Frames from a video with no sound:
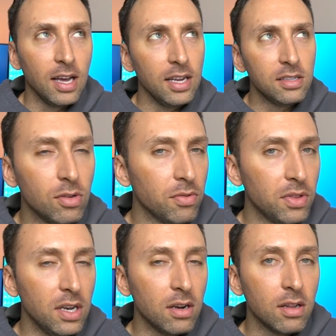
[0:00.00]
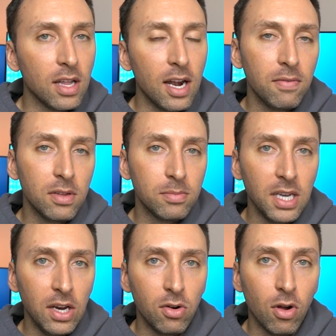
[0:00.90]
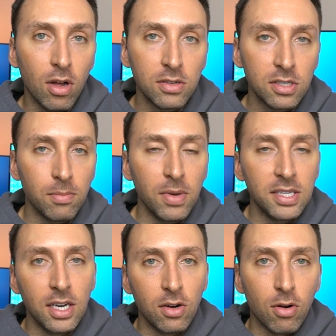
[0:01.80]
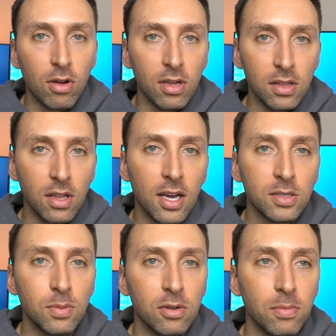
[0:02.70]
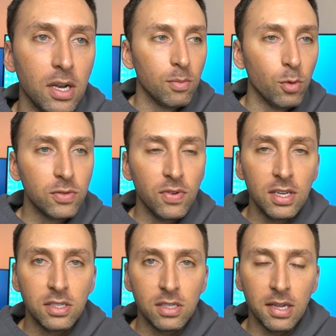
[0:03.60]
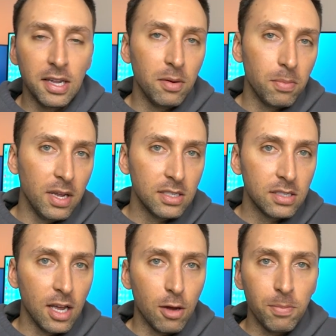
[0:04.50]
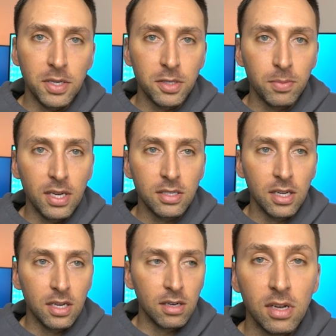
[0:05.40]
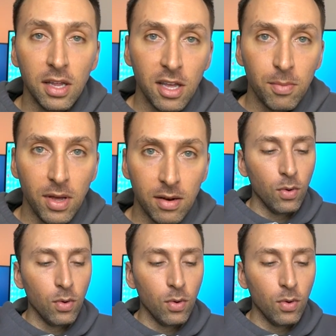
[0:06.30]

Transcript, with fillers: I don't think a lot of them take call. Some may take call in the hospital, but most of it is clinic based, outpatient based, and not that bad.